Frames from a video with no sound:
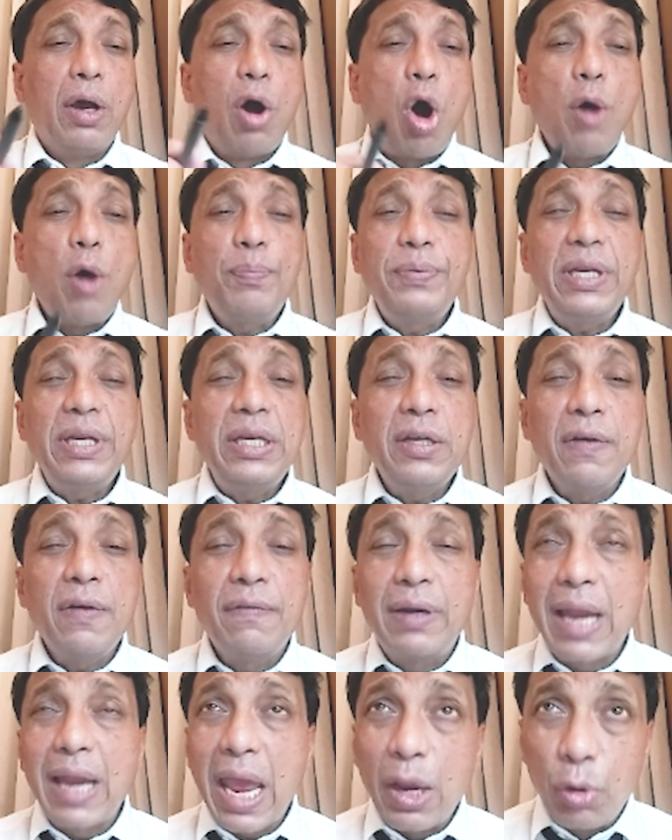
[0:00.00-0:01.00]
Optic nerve
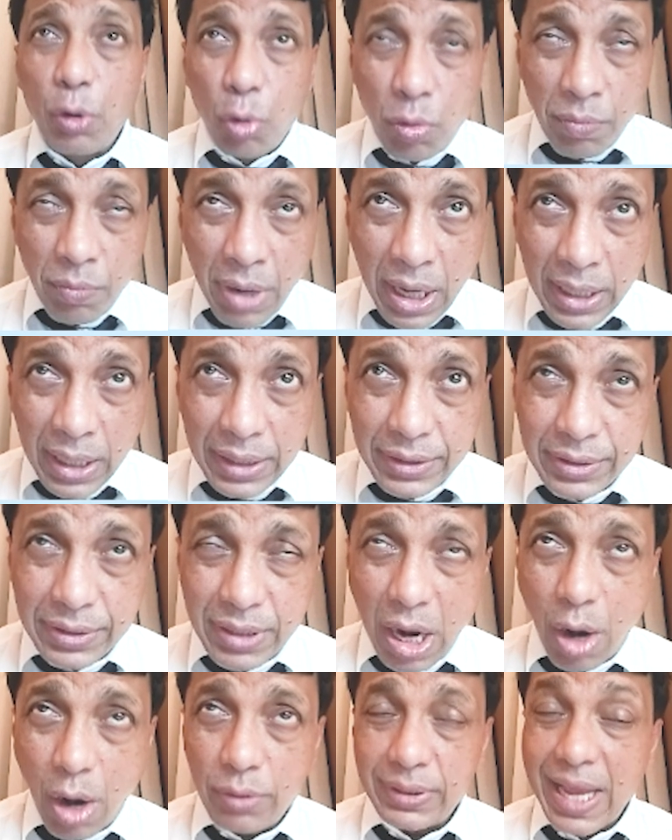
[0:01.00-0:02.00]
gliomas.
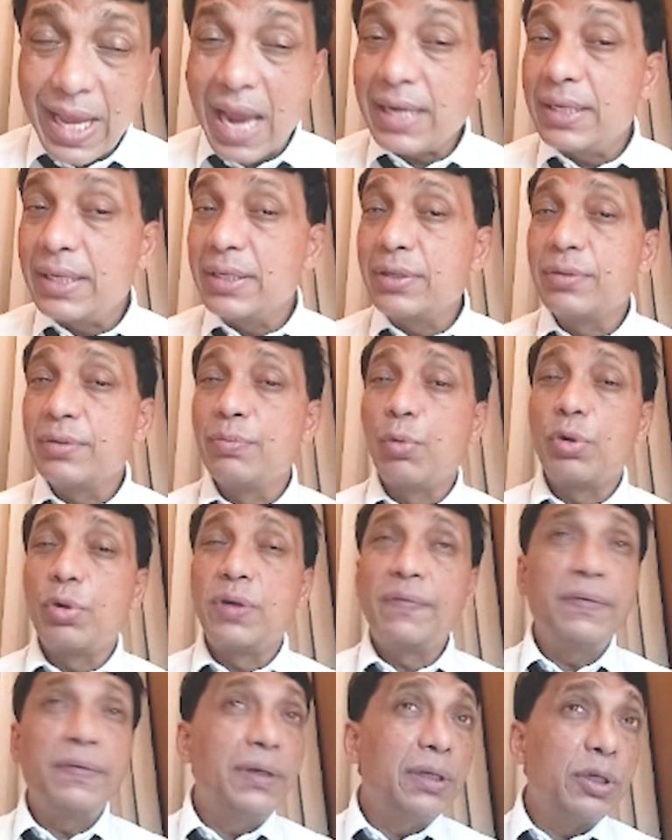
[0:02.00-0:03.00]
Now that is a more
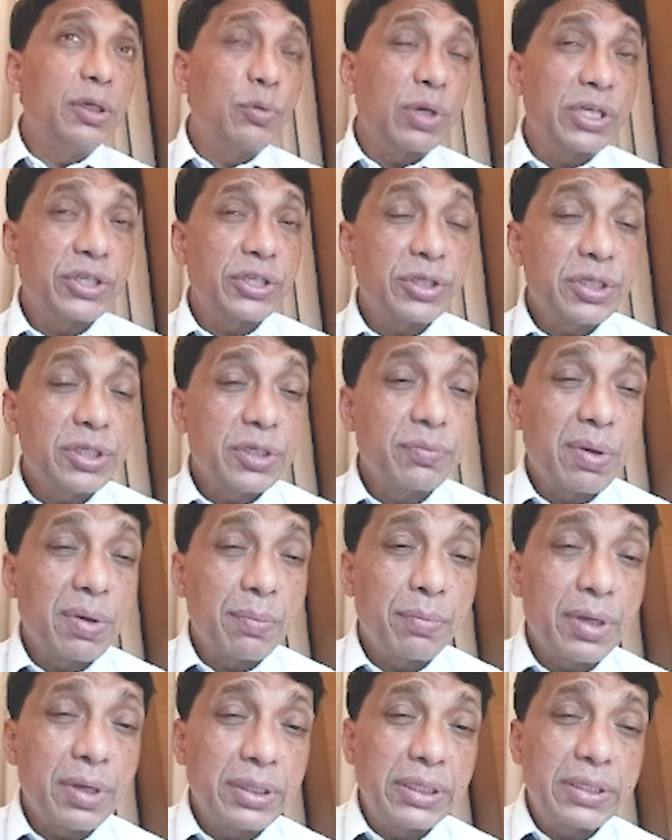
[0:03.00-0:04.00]
difficult question.
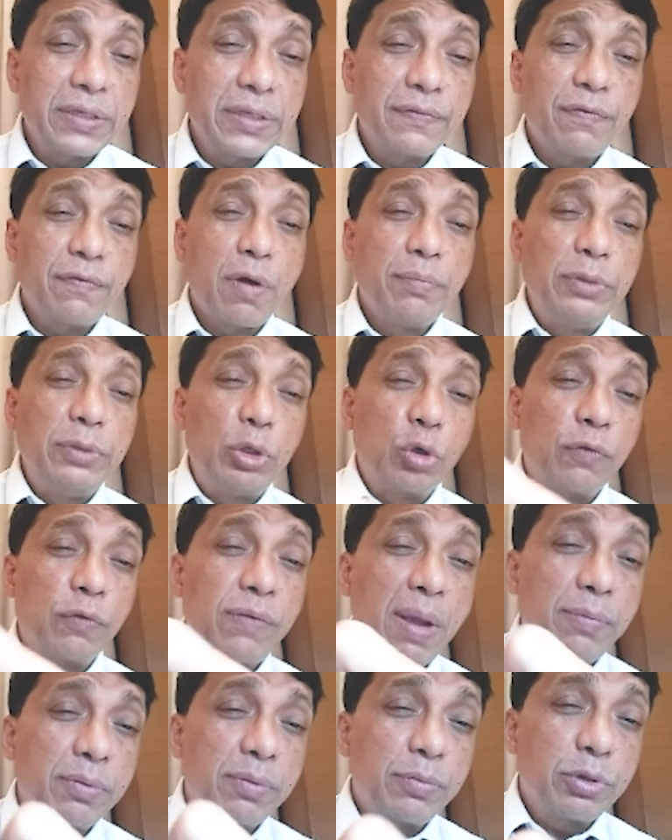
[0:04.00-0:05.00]
Remember, this is from
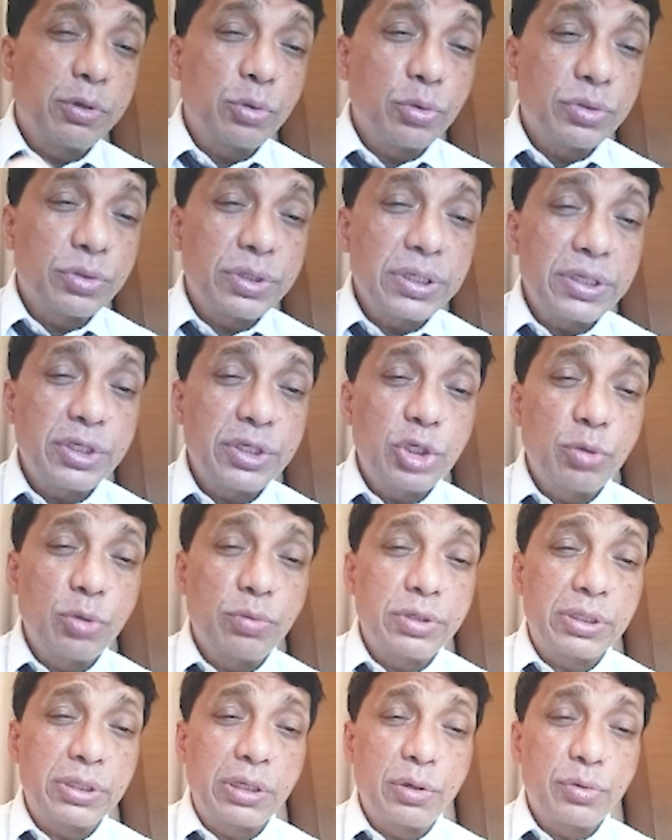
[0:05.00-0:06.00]
neurofibromatosis,
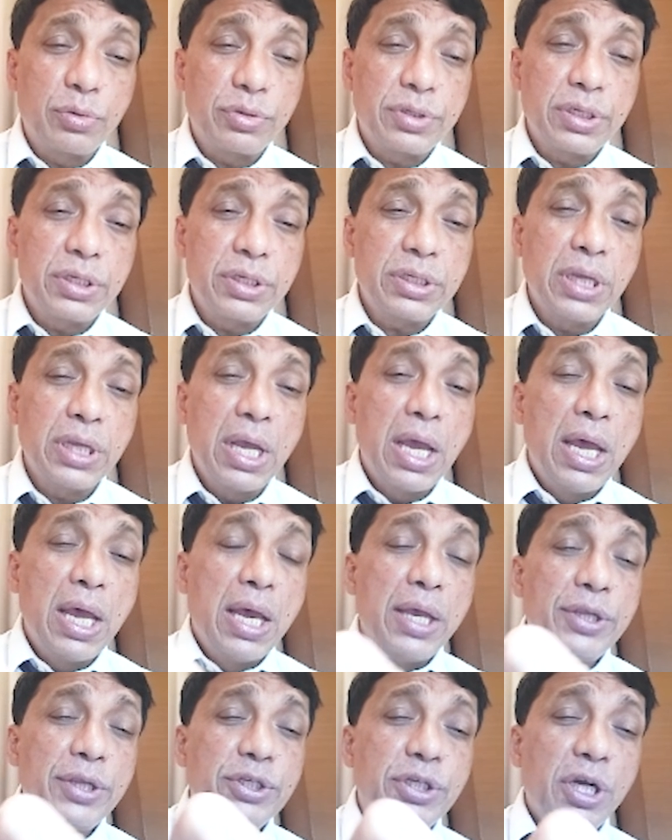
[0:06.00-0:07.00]
tuberous sclerosis,
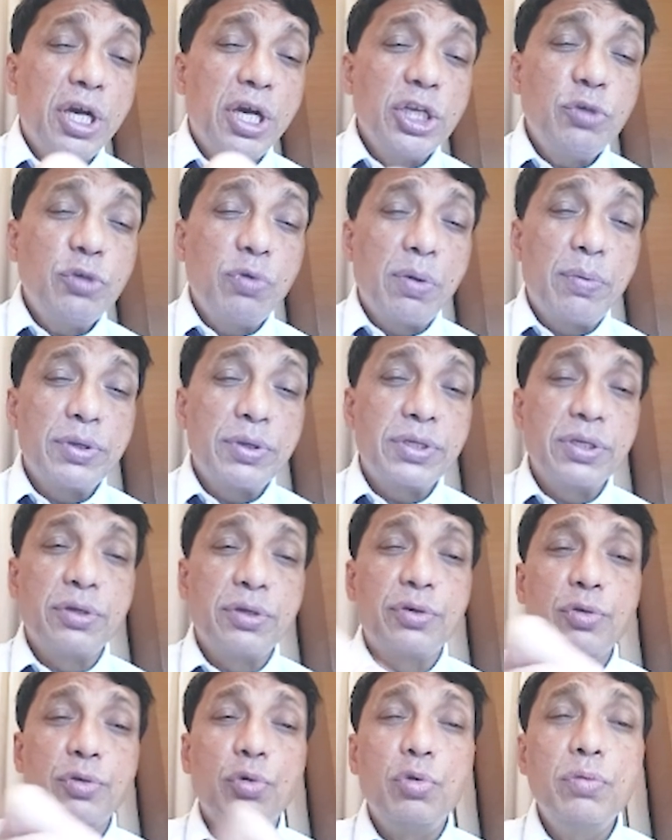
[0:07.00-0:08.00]
Sturge-Weber
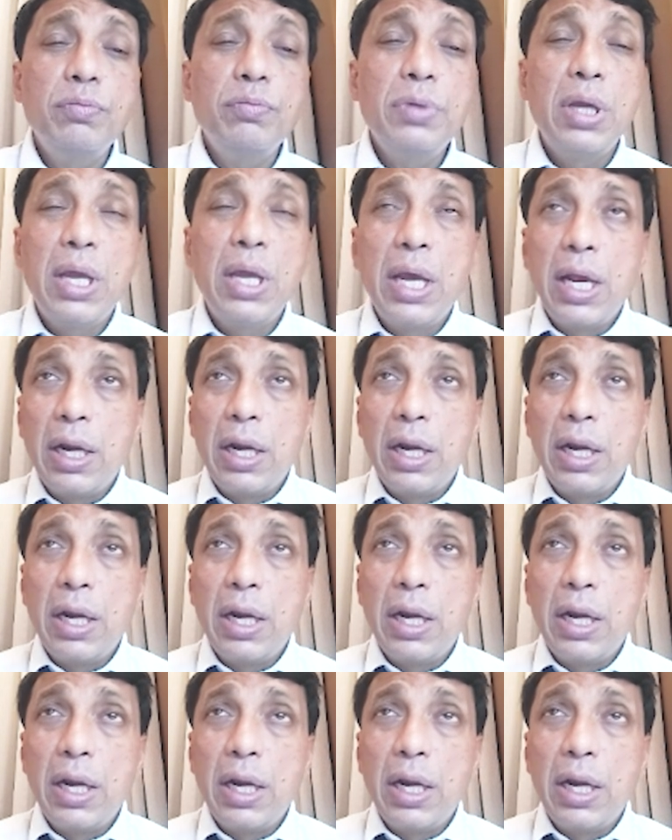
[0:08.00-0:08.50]
syndrome.